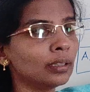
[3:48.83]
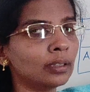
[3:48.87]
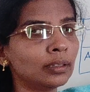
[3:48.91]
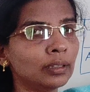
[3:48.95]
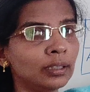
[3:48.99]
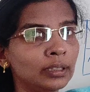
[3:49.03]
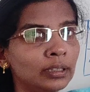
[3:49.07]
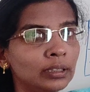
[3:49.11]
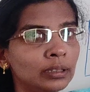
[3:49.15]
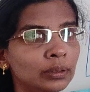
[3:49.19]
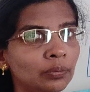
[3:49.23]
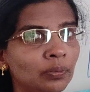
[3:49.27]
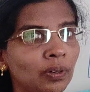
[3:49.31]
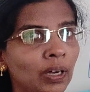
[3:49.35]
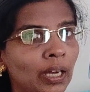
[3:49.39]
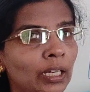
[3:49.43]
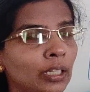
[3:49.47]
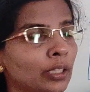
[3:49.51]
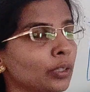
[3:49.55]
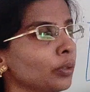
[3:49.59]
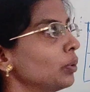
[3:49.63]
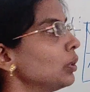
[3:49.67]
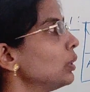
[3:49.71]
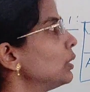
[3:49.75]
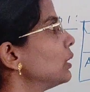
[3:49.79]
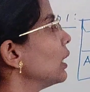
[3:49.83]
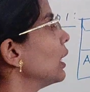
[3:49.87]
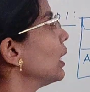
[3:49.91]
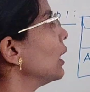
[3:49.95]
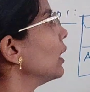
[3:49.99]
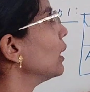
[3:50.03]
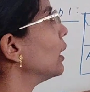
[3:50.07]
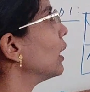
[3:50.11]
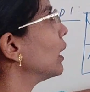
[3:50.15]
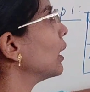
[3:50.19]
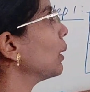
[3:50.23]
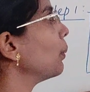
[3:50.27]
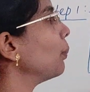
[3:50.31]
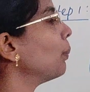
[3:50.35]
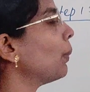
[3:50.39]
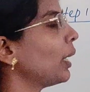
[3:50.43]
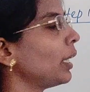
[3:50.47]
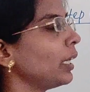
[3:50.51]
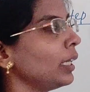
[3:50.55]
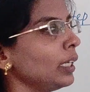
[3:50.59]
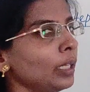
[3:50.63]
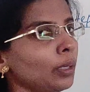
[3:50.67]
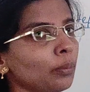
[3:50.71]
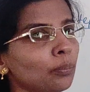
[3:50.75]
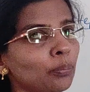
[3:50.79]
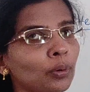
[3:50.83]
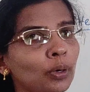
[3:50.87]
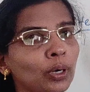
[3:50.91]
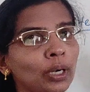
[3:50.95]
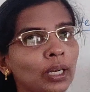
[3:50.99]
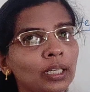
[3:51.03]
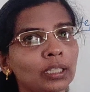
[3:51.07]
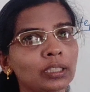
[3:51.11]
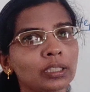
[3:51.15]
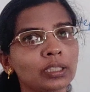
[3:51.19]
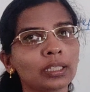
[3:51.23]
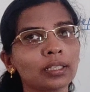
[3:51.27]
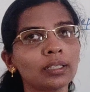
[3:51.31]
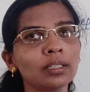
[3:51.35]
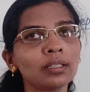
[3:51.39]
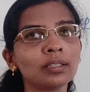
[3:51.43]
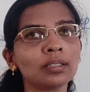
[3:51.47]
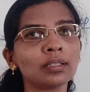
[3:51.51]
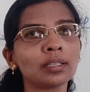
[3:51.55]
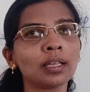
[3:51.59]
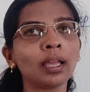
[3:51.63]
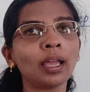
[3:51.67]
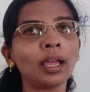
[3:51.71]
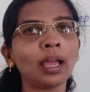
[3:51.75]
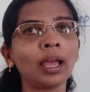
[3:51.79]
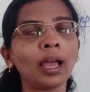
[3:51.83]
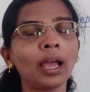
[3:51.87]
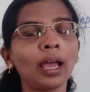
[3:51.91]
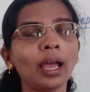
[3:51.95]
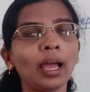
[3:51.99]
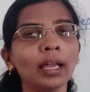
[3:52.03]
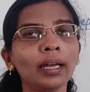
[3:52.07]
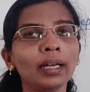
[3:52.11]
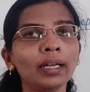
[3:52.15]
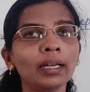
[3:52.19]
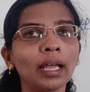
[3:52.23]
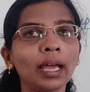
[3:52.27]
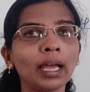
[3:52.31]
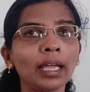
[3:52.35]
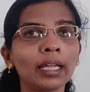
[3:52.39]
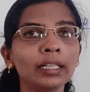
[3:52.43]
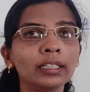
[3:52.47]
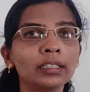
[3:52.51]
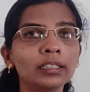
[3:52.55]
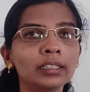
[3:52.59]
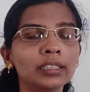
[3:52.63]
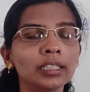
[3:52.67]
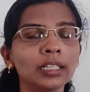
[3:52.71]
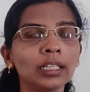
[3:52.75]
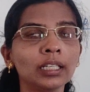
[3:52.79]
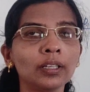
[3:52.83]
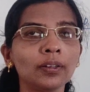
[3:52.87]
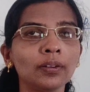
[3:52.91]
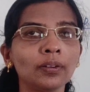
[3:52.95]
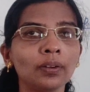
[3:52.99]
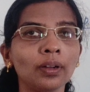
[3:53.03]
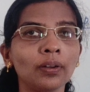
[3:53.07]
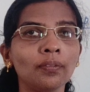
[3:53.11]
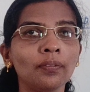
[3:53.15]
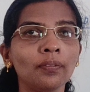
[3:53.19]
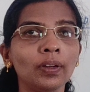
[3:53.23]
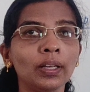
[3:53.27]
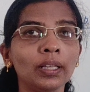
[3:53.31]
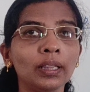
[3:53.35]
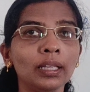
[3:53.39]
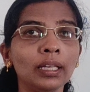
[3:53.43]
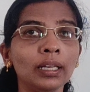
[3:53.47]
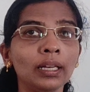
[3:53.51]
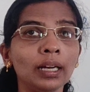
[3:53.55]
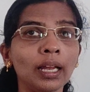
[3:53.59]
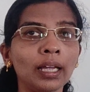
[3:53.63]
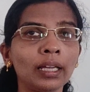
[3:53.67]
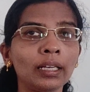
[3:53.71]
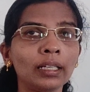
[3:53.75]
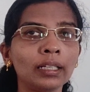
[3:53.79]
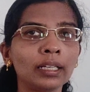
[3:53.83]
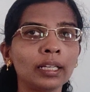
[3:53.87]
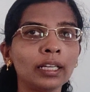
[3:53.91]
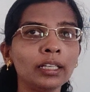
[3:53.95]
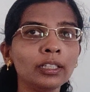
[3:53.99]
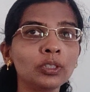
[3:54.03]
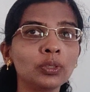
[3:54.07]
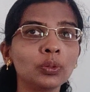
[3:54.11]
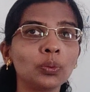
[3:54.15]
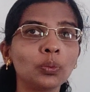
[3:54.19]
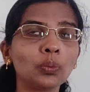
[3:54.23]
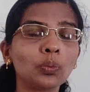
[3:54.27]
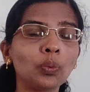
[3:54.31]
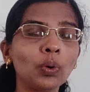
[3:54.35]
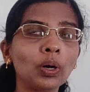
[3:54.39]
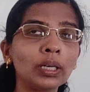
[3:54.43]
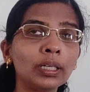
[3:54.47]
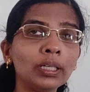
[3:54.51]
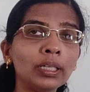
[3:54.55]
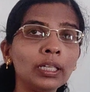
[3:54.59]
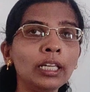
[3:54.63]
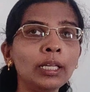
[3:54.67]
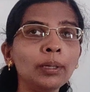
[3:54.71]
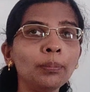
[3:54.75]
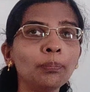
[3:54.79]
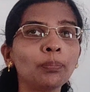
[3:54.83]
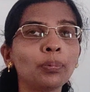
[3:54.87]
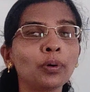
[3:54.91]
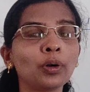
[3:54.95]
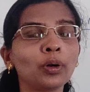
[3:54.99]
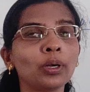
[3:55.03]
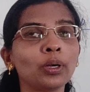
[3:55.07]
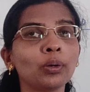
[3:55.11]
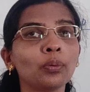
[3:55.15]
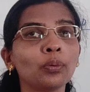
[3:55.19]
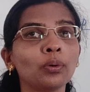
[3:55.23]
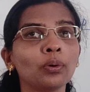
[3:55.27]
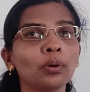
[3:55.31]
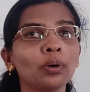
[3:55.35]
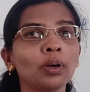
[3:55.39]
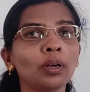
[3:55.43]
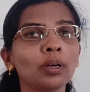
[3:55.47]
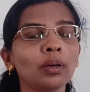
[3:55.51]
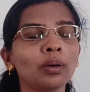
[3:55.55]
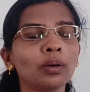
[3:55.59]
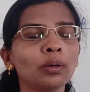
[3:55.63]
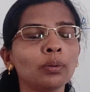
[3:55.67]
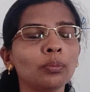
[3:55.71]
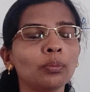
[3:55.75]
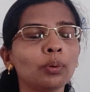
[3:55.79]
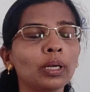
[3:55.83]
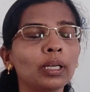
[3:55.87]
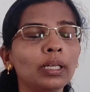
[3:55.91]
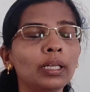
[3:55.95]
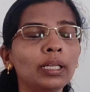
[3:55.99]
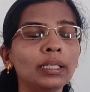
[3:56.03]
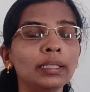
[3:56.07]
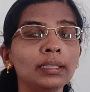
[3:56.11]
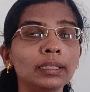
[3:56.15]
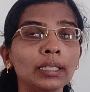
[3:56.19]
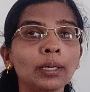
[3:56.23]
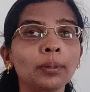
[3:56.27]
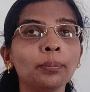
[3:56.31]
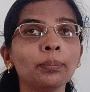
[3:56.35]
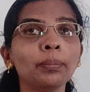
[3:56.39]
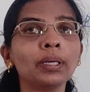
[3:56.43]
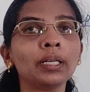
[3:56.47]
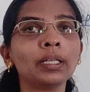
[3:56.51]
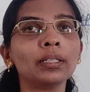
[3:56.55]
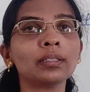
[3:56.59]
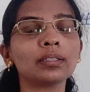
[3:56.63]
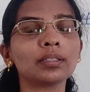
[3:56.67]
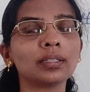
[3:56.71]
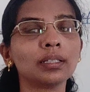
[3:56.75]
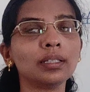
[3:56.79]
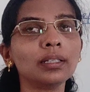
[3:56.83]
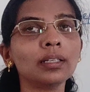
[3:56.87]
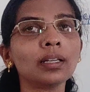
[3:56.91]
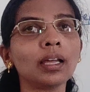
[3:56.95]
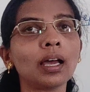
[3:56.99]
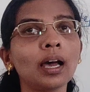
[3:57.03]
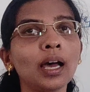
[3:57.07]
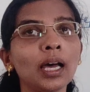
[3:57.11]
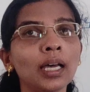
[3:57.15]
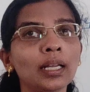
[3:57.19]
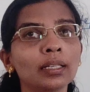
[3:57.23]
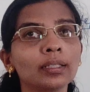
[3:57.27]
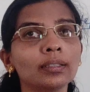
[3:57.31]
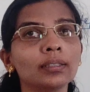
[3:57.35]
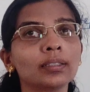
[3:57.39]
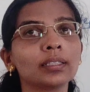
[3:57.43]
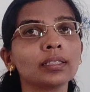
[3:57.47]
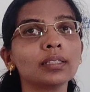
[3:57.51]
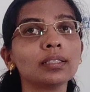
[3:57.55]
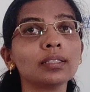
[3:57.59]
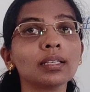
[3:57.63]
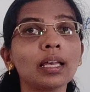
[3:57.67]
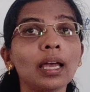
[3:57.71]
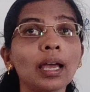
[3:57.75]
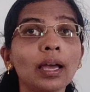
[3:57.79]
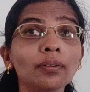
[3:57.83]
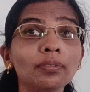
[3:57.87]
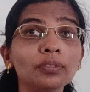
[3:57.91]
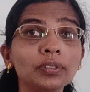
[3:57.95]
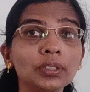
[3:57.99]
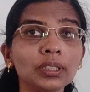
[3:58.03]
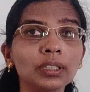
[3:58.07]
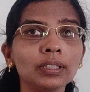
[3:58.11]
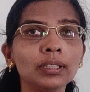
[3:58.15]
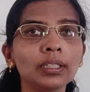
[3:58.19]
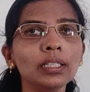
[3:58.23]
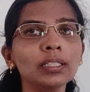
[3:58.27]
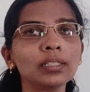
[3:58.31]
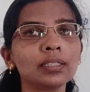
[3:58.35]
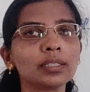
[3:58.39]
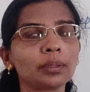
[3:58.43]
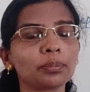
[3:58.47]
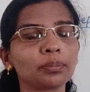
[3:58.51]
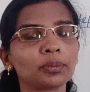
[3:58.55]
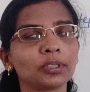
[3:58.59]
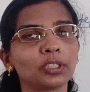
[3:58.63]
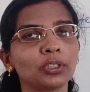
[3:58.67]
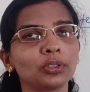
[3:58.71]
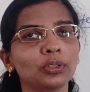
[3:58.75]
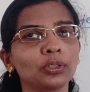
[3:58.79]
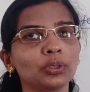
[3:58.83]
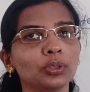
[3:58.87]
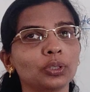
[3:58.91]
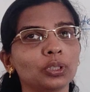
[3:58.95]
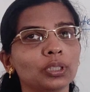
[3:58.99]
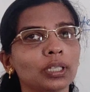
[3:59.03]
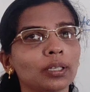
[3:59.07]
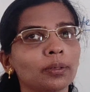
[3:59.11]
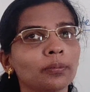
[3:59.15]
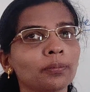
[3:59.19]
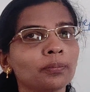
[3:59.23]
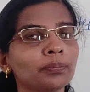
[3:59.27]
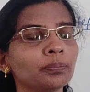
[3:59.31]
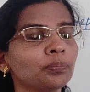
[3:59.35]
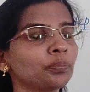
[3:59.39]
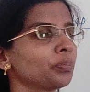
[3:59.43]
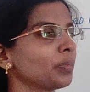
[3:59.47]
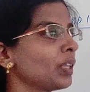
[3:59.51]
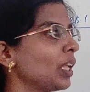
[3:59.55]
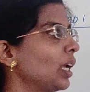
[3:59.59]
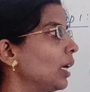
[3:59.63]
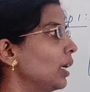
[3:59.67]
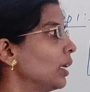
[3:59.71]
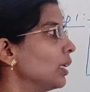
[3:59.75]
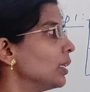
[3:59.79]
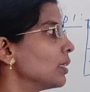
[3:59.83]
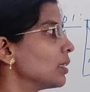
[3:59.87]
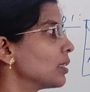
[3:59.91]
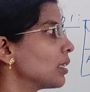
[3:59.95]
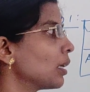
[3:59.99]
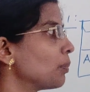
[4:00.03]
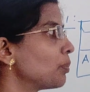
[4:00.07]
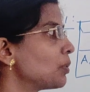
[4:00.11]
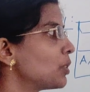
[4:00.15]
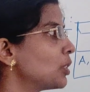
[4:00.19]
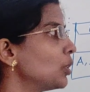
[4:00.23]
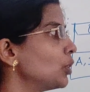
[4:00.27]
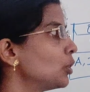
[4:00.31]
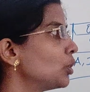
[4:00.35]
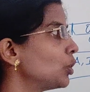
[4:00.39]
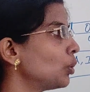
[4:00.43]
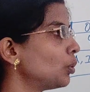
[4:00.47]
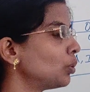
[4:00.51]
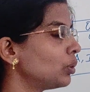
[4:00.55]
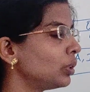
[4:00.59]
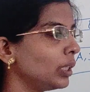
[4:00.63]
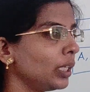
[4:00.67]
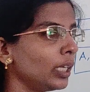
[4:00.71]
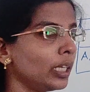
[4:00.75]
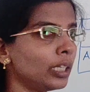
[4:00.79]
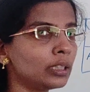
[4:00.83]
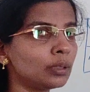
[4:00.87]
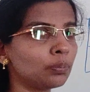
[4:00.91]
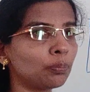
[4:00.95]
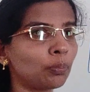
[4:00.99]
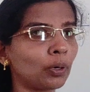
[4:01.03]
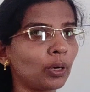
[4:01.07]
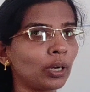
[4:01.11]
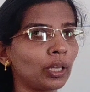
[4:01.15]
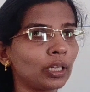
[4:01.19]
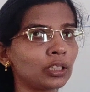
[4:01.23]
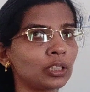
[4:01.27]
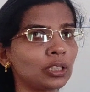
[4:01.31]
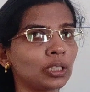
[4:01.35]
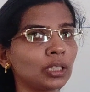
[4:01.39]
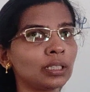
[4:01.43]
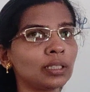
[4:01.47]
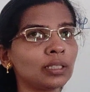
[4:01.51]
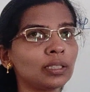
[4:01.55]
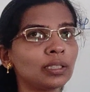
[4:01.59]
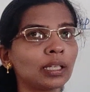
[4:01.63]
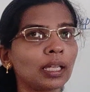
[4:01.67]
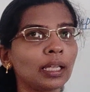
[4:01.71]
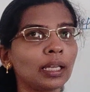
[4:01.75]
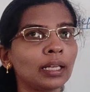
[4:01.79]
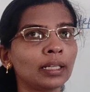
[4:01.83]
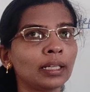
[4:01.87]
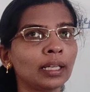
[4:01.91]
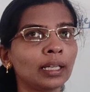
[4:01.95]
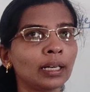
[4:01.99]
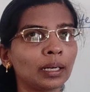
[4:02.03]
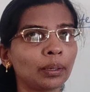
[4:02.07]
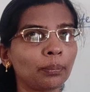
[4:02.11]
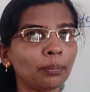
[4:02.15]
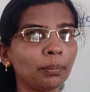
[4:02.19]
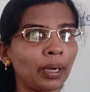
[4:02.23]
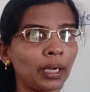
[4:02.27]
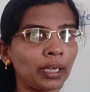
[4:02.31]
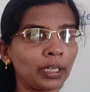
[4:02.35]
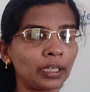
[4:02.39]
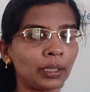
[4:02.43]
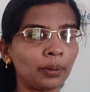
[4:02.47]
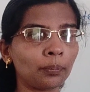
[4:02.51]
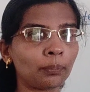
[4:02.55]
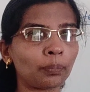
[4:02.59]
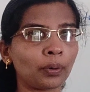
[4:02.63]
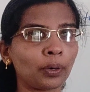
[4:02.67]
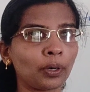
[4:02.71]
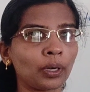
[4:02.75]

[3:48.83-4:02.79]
These values in the remaining productions and I'll check whether I'll get only terminals in RHS after the substitution. Substitute these productions in the remaining